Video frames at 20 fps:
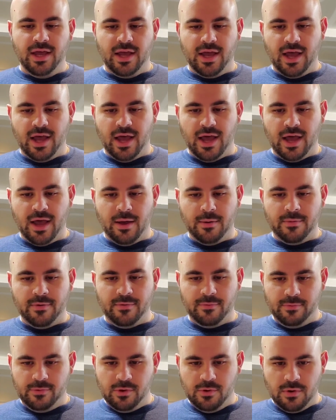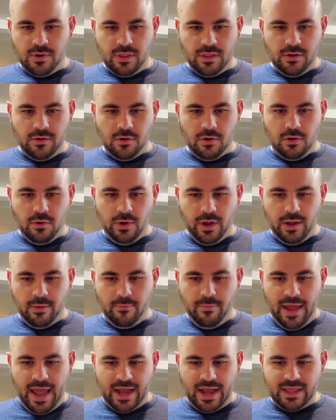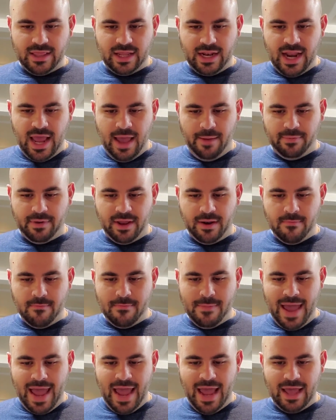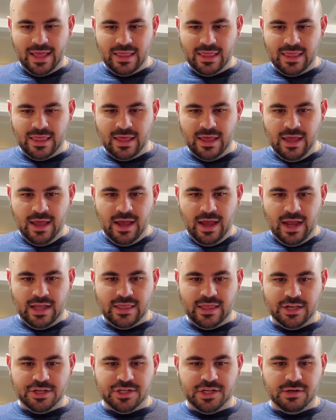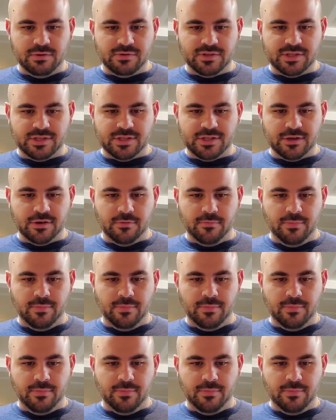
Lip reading: Doing a little quick back-of-the-napkin math, I think she would still